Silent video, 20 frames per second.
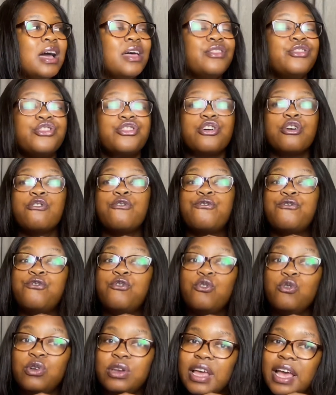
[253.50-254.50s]
The
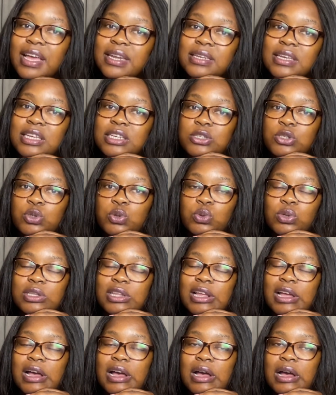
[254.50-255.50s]
food at
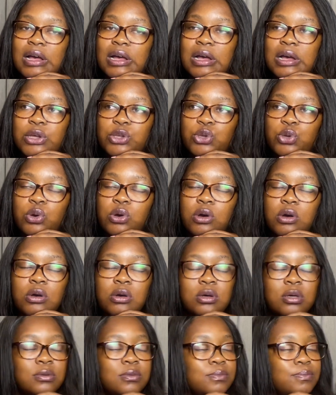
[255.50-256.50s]
Intunja, you're
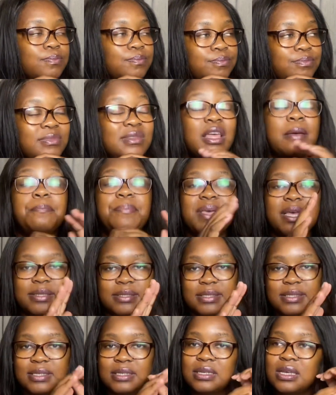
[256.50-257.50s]
the
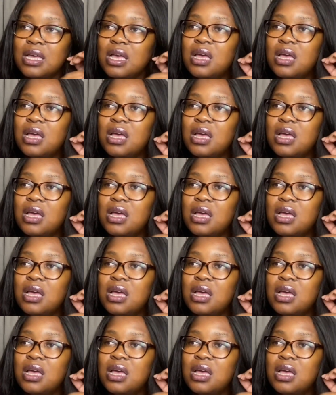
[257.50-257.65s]
best.